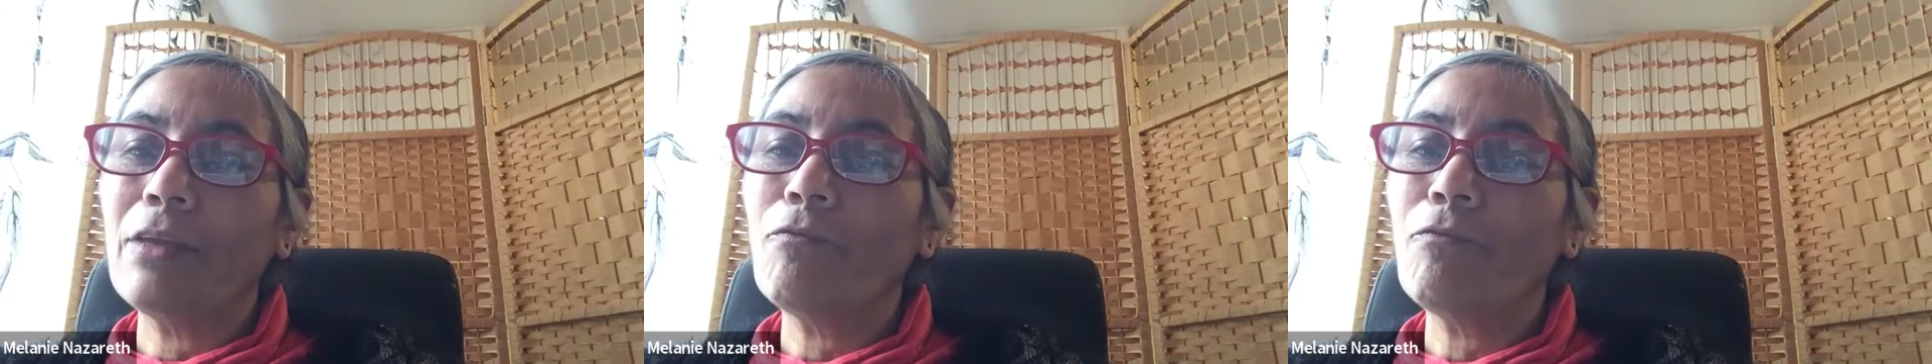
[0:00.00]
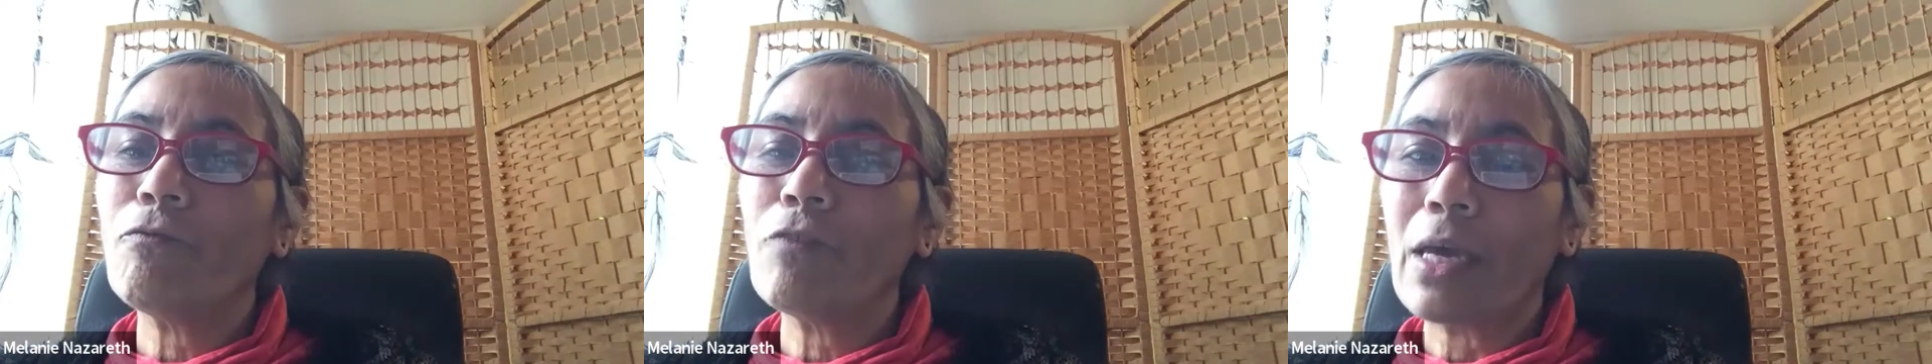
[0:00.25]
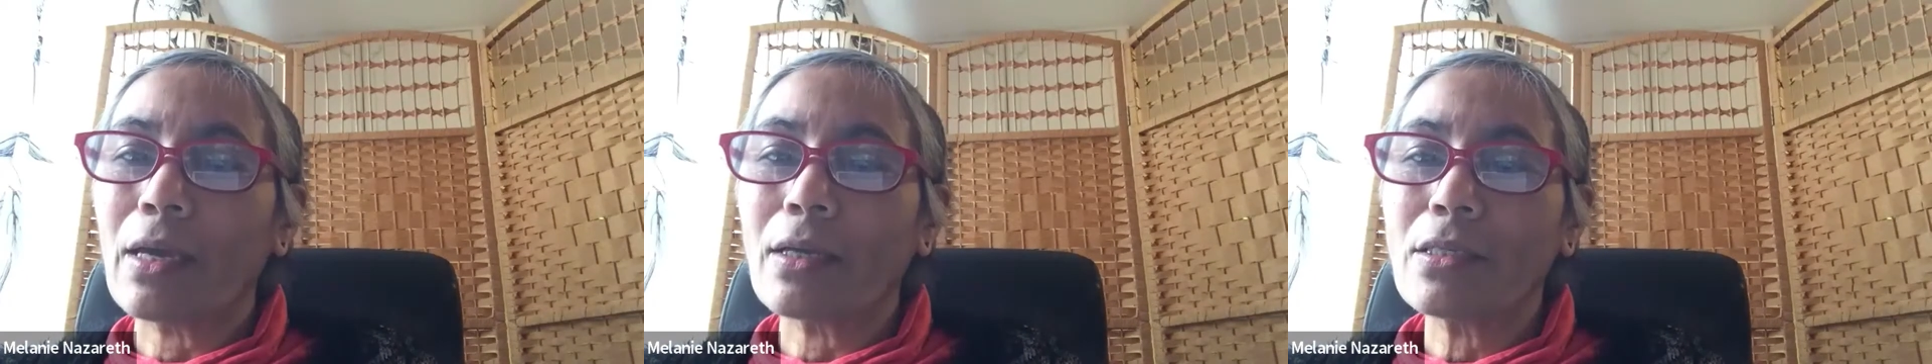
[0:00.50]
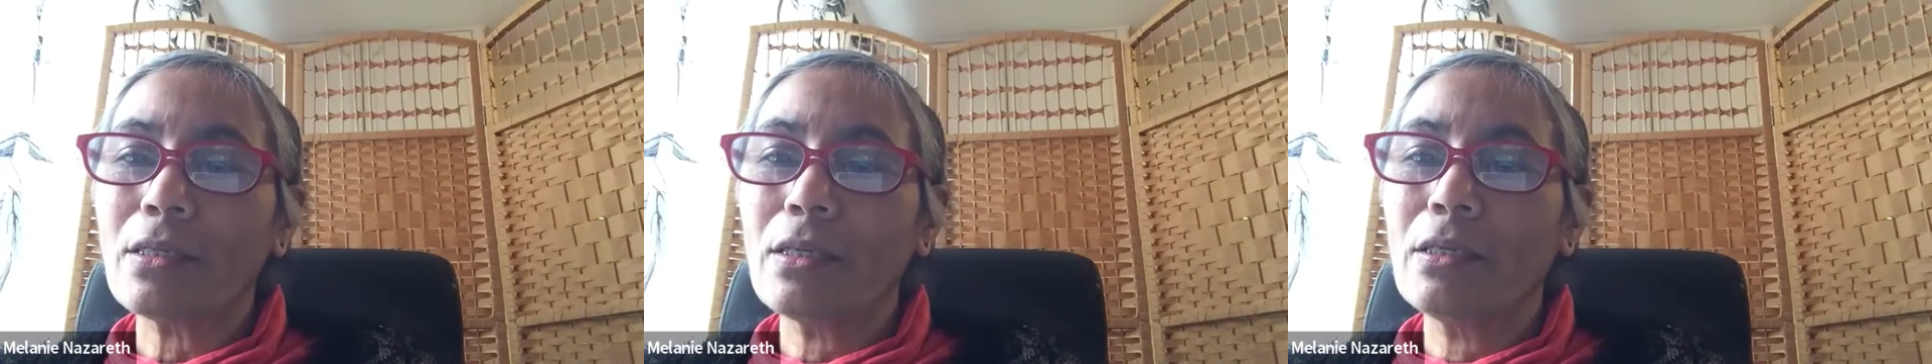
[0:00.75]
In
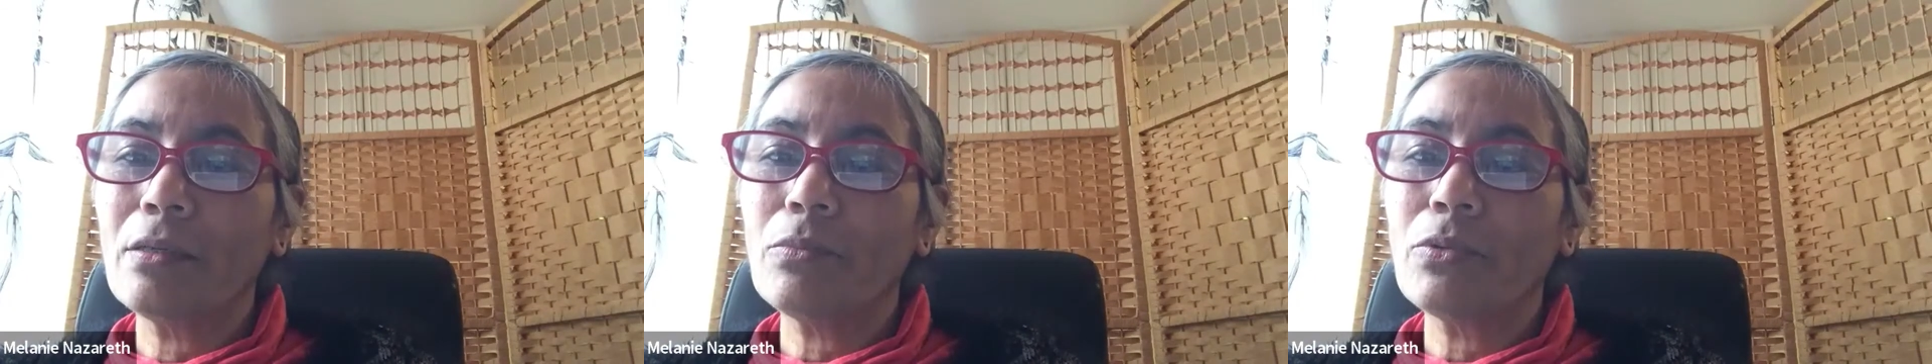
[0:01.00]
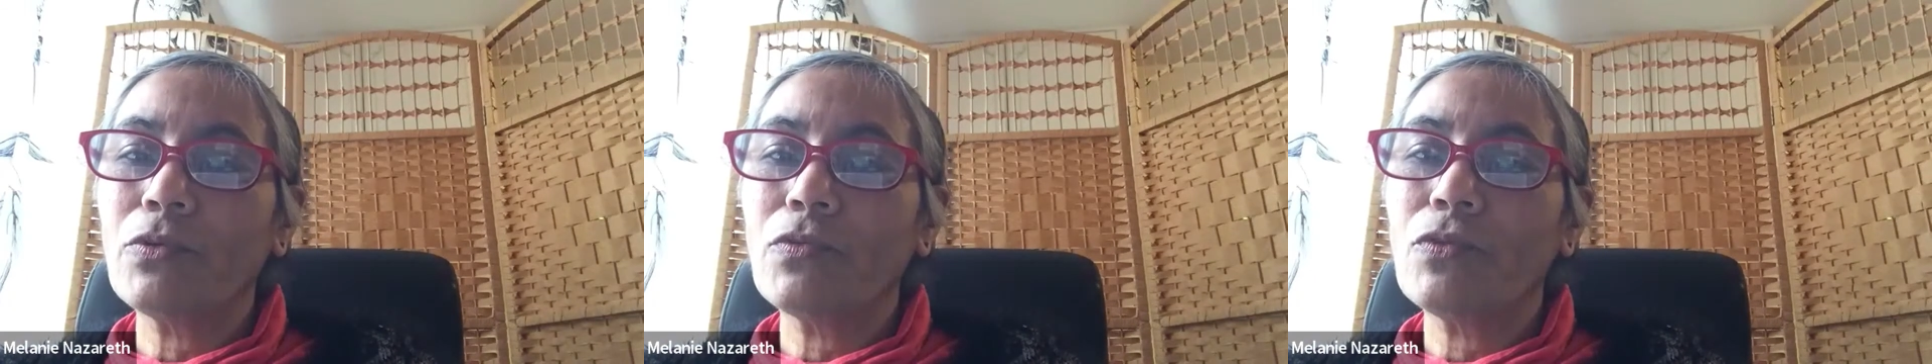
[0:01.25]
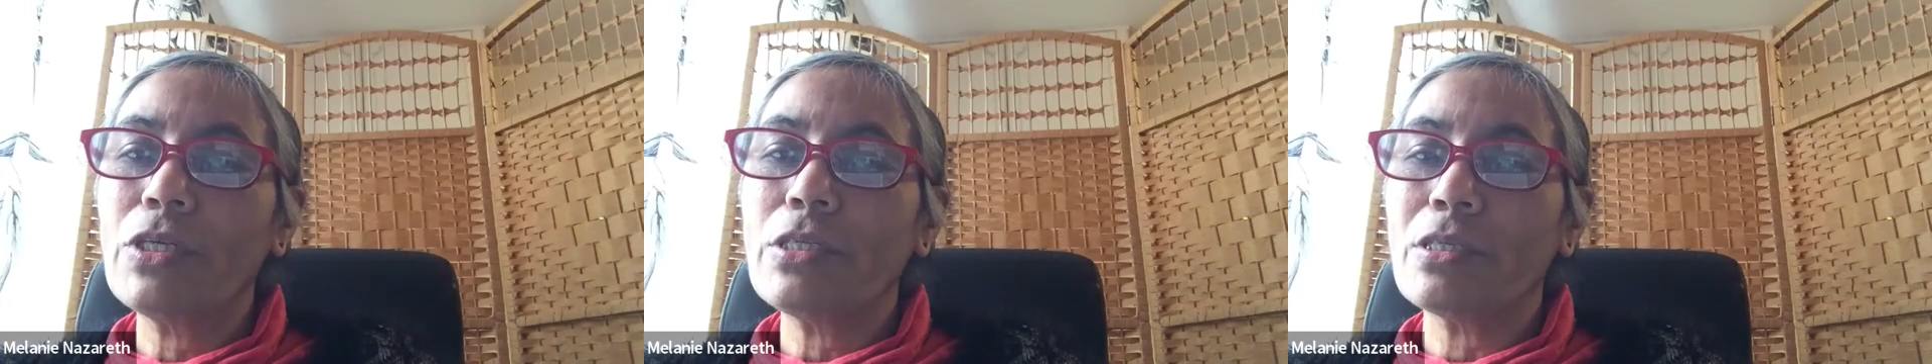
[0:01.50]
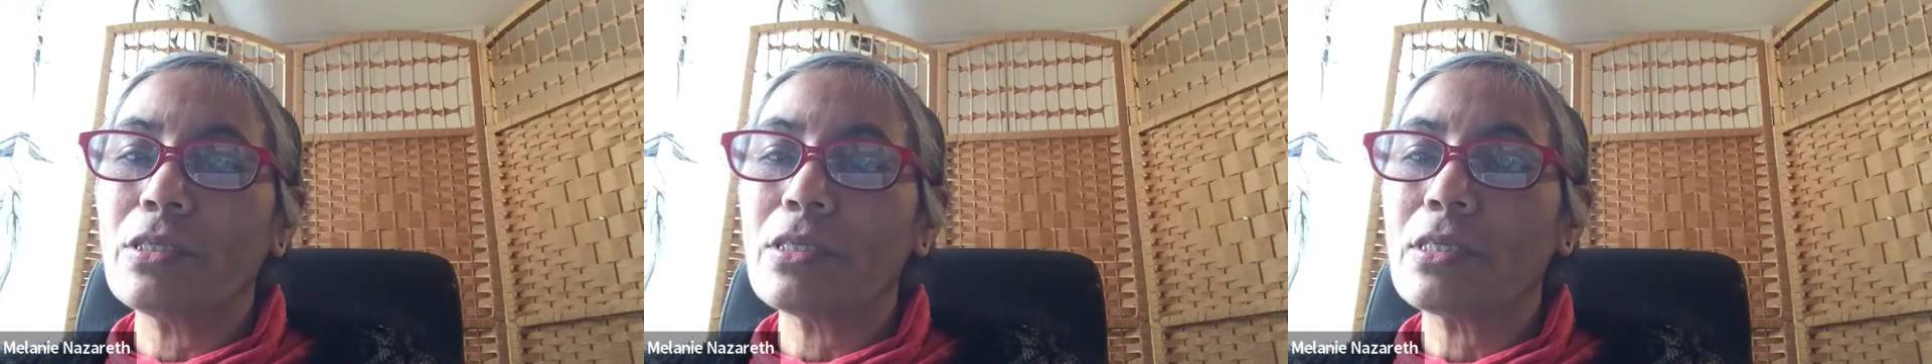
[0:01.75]
fact, a number of
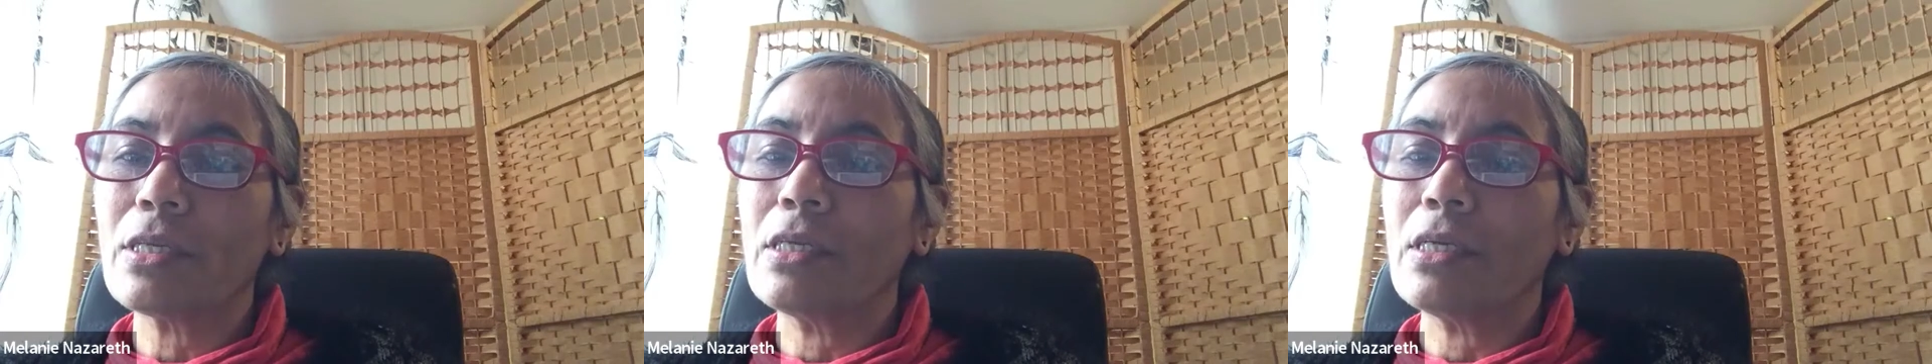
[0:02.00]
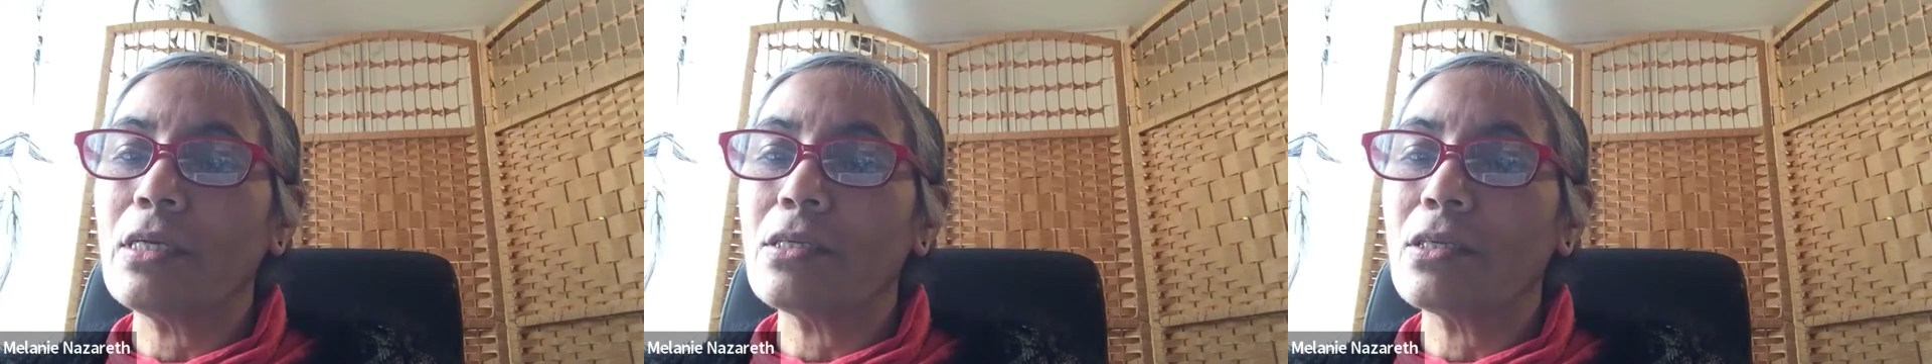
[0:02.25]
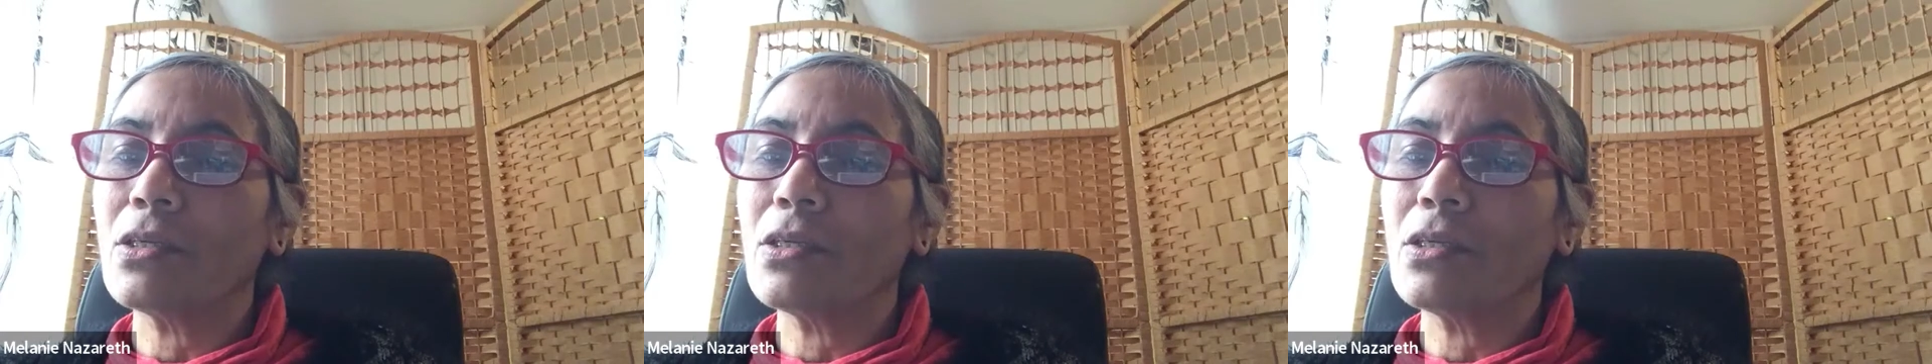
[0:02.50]
recent studies